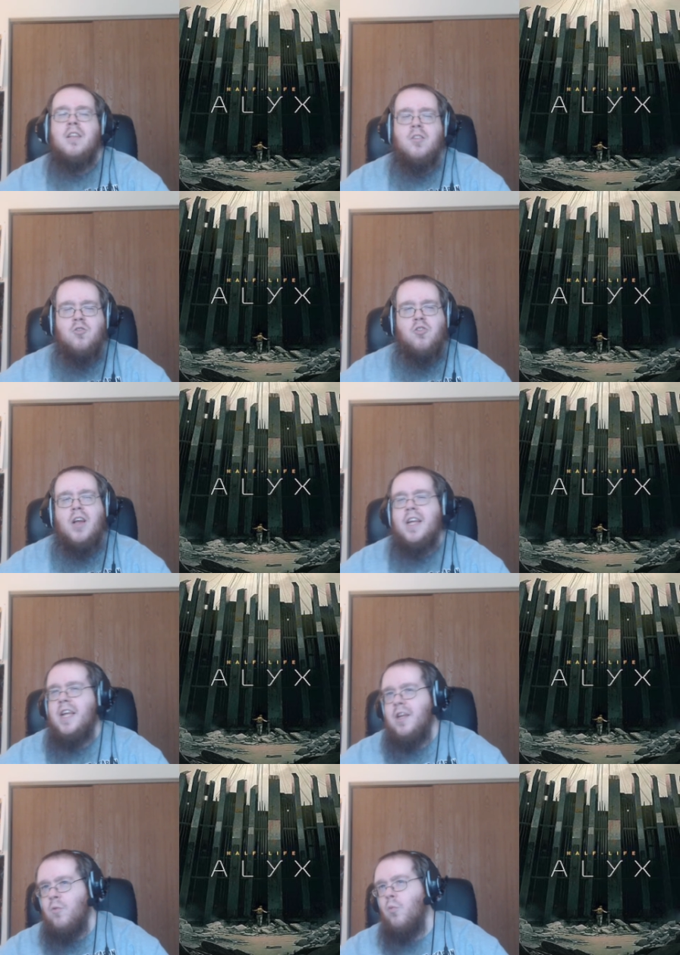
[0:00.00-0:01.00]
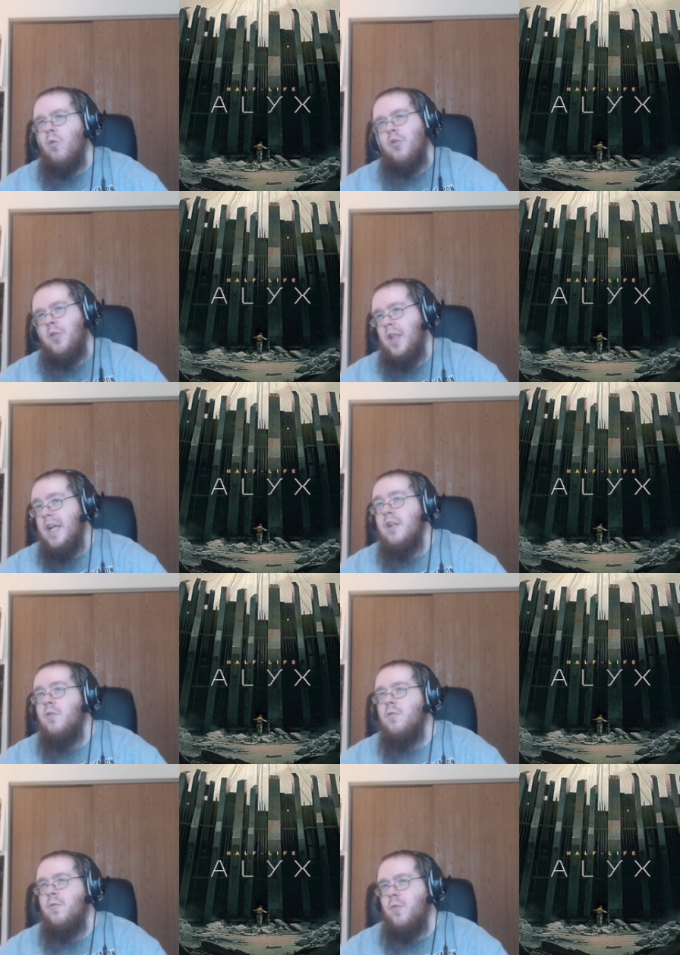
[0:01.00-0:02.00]
the tracking will let
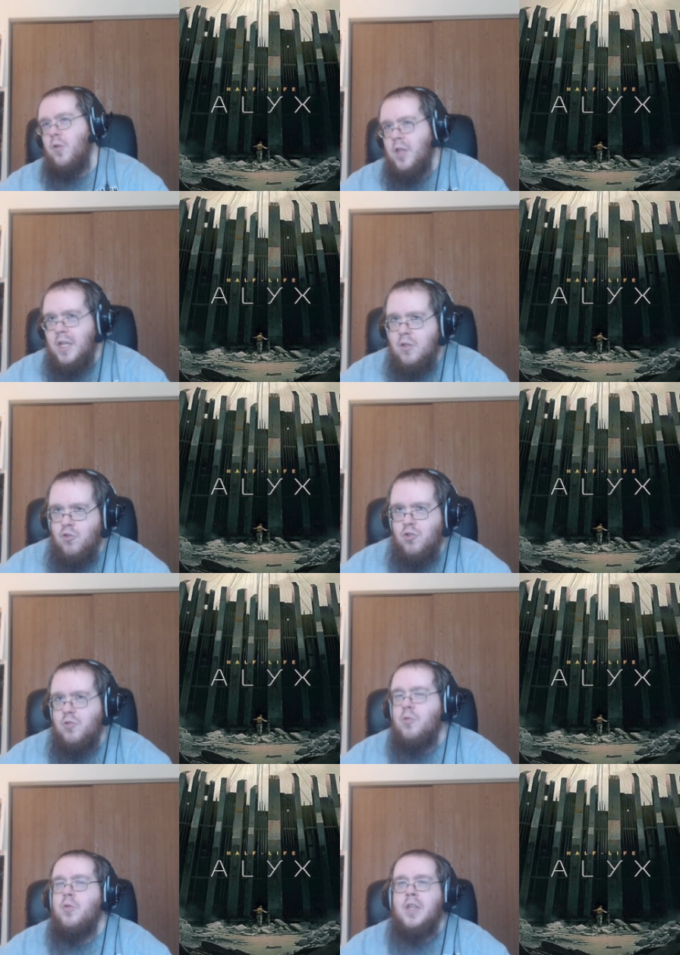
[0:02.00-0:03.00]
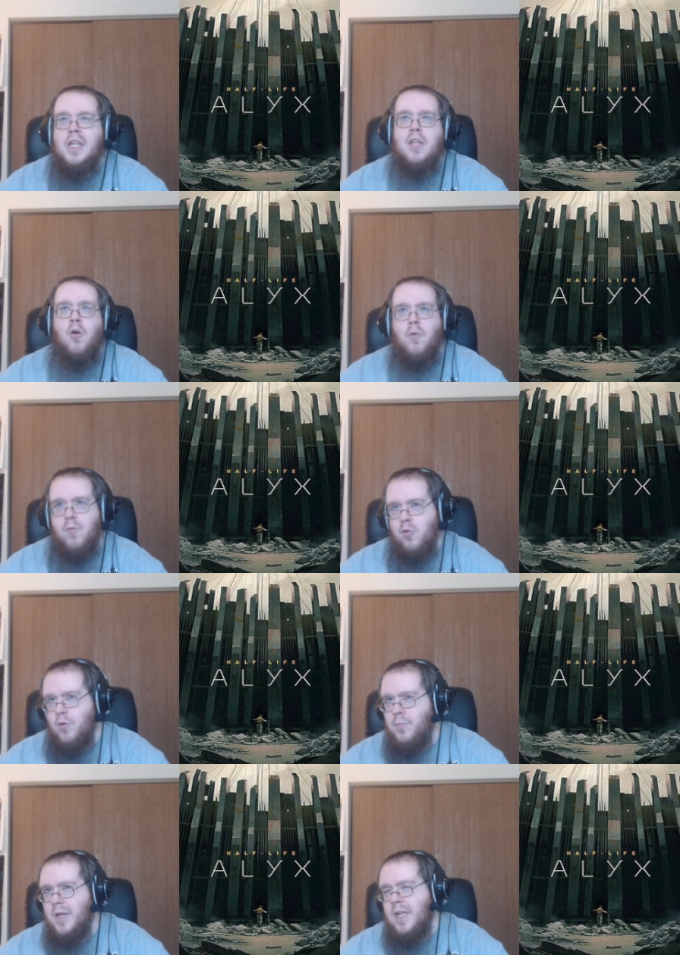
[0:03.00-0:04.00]
you fully just lean over to
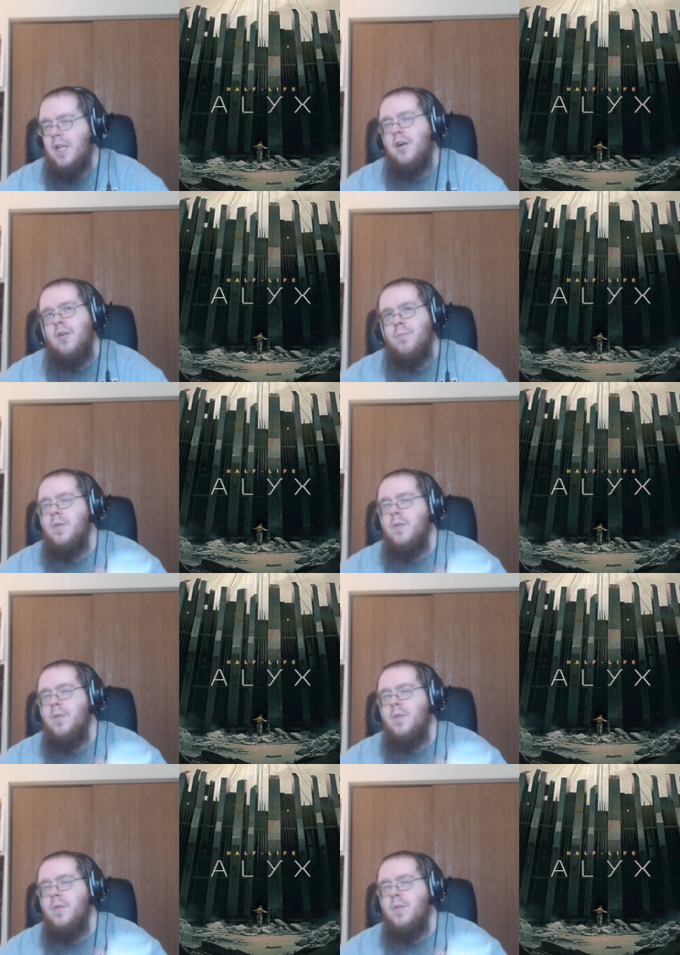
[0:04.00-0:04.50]
pick it up.